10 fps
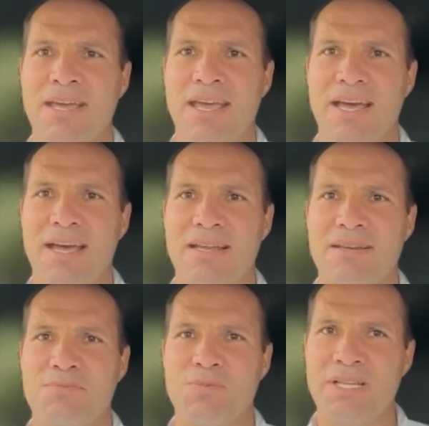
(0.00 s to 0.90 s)

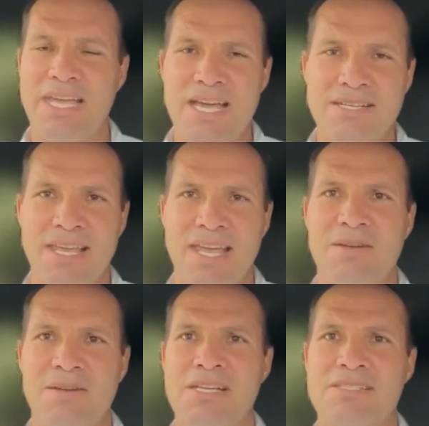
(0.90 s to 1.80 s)
and really
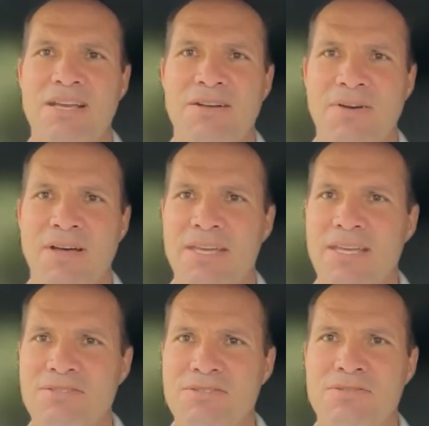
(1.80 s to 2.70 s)
educated myself on
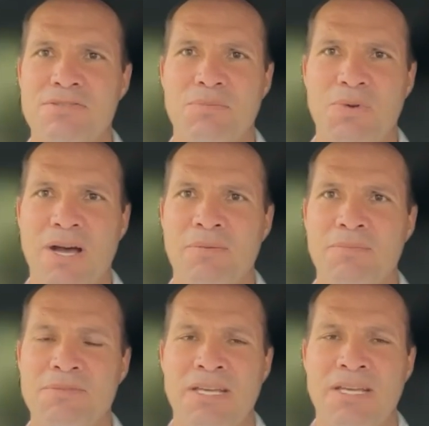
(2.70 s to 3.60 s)
the issues, the
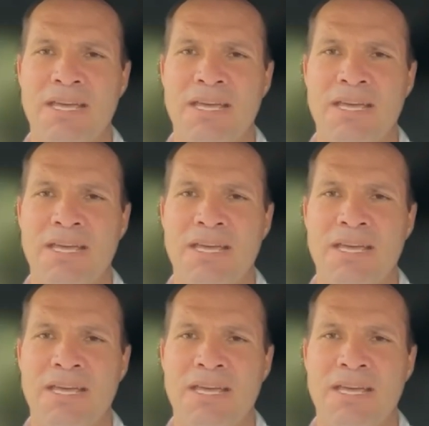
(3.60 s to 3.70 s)
problems,